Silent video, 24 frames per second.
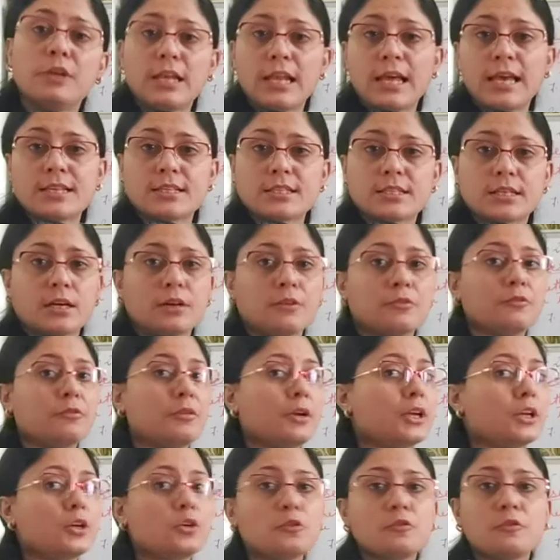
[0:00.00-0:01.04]
will has come.
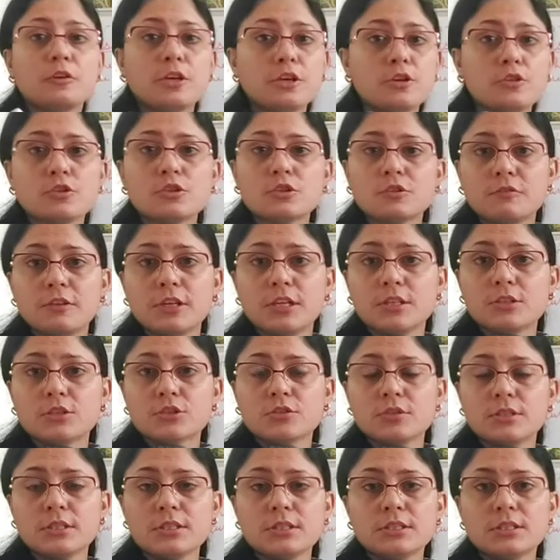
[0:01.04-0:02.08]
Where do we use will
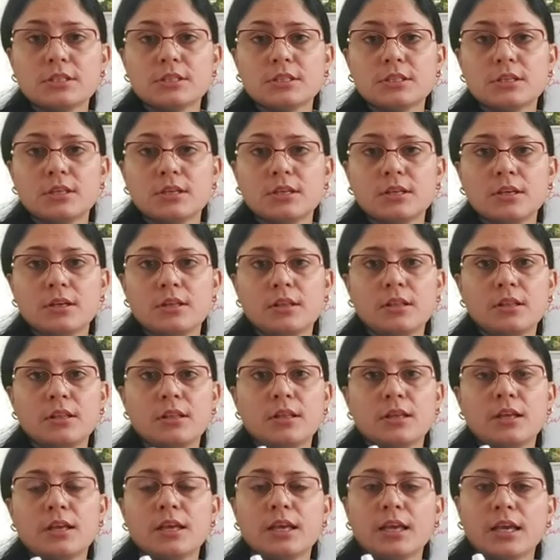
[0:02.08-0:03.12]
stress?
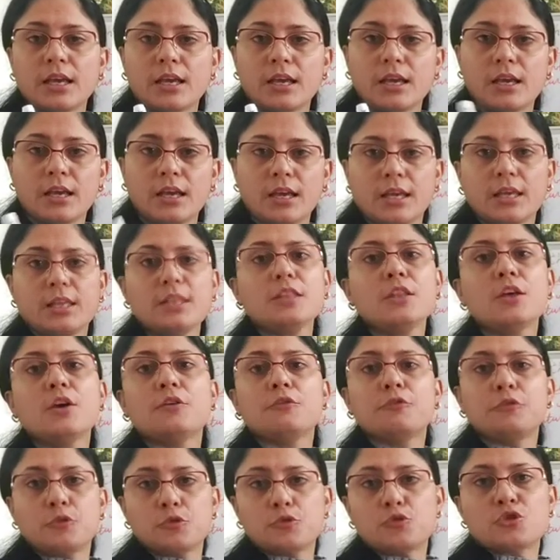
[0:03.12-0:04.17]
In
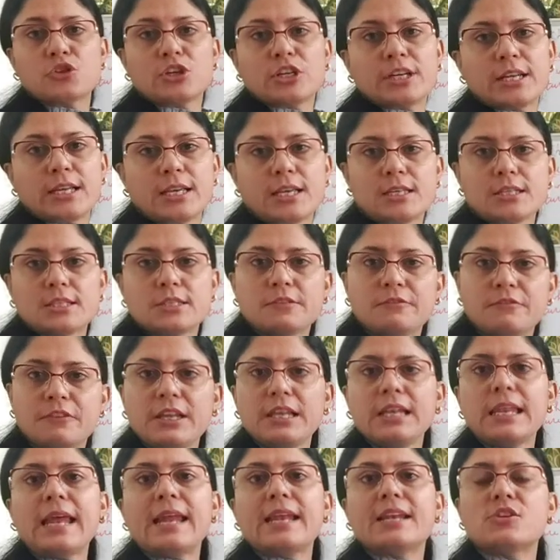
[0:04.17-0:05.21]
future tense.
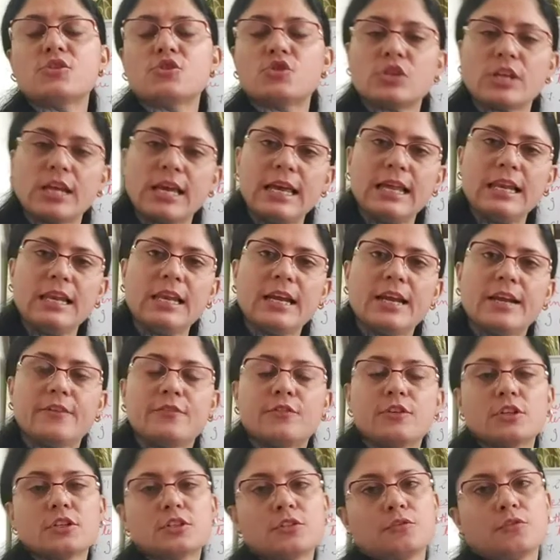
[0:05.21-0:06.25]
Will and shall
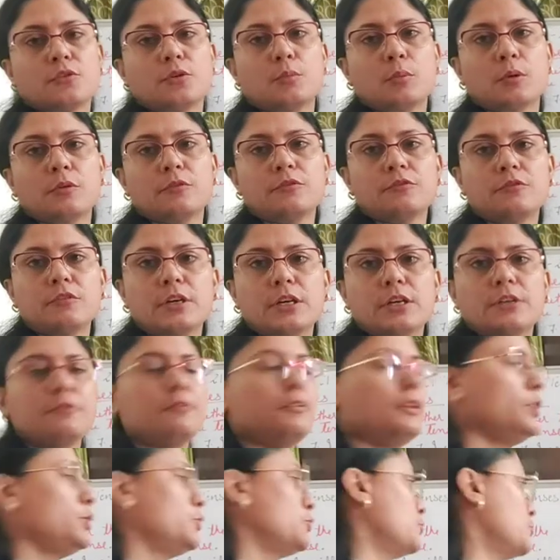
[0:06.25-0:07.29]
and first form of verb
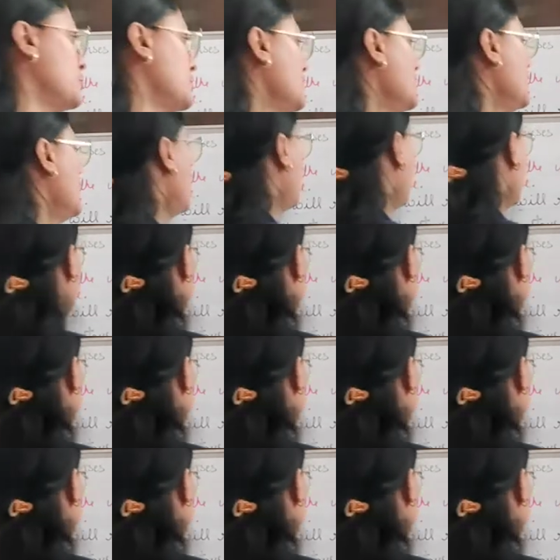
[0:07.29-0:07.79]
we use in